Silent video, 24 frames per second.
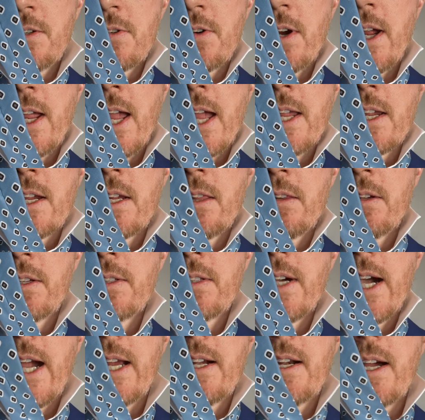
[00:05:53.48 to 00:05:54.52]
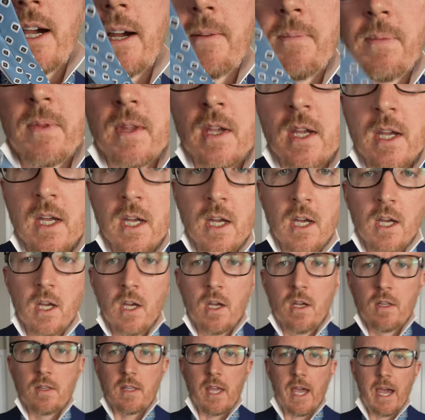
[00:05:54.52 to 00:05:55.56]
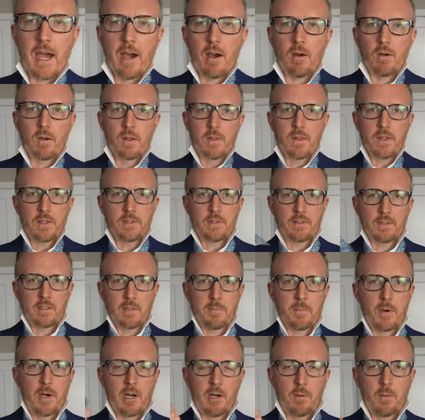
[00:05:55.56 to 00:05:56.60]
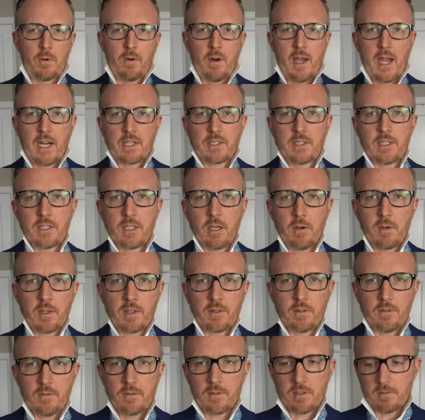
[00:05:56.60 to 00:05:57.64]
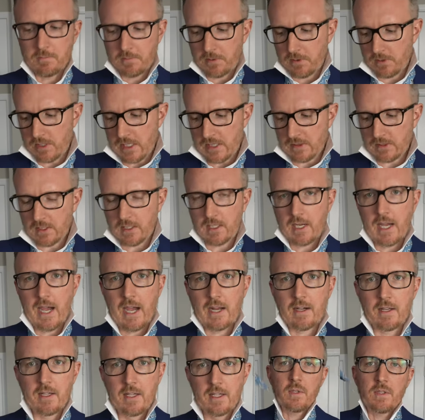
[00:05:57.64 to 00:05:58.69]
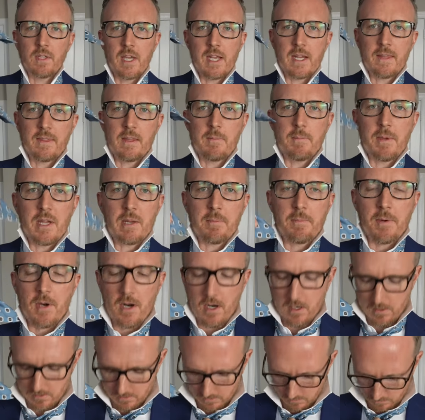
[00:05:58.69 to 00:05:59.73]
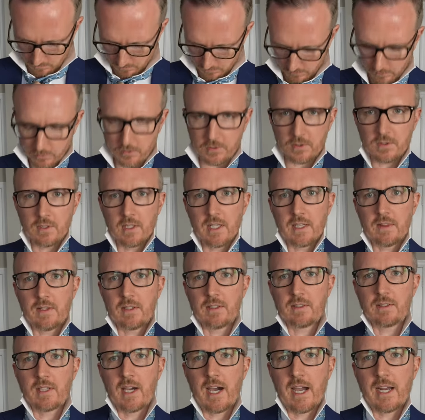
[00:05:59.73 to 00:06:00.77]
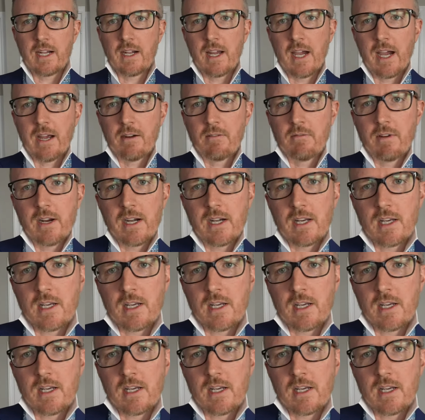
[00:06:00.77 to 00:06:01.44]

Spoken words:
triangular tie knot. Now, this is the part we're actually going to complete the knot. We're taking the big part. We're loosening this tie knot right